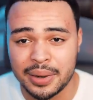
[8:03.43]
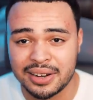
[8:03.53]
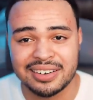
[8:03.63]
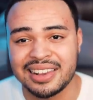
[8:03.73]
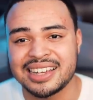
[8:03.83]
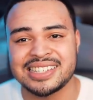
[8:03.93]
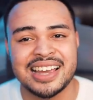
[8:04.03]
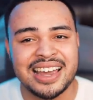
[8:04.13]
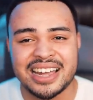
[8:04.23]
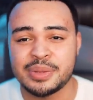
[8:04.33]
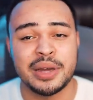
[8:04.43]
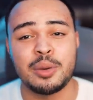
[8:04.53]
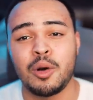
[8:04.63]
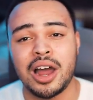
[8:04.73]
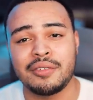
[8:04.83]
But nonetheless, it's been
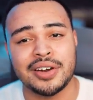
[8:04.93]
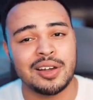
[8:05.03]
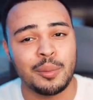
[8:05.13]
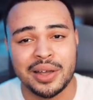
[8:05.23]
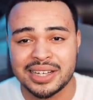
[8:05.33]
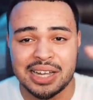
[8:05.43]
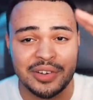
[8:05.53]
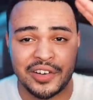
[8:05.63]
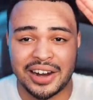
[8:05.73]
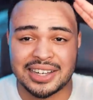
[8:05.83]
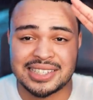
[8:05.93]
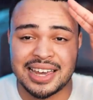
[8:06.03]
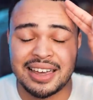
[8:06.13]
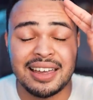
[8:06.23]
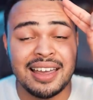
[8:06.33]
your boy, Ivory. Hope you guys have a great-ass
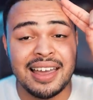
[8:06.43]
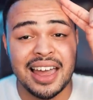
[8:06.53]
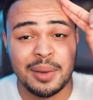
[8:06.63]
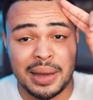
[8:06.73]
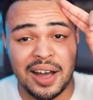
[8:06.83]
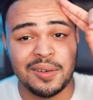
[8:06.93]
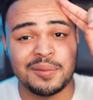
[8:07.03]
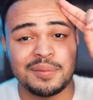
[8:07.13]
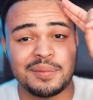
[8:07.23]
day. And I'm out.